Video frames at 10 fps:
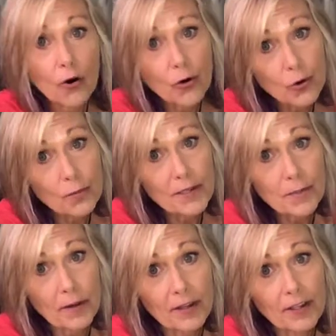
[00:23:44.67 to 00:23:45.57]
whom is
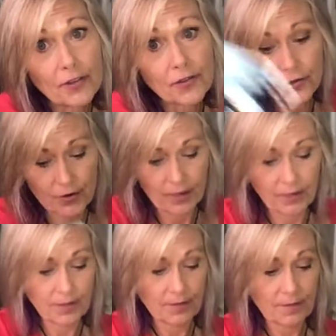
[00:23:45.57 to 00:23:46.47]
pulling your
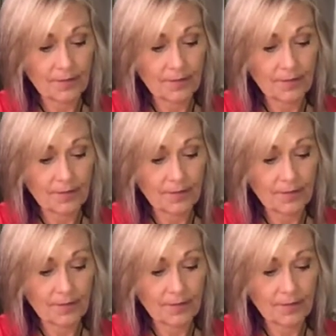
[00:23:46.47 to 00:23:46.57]
strings?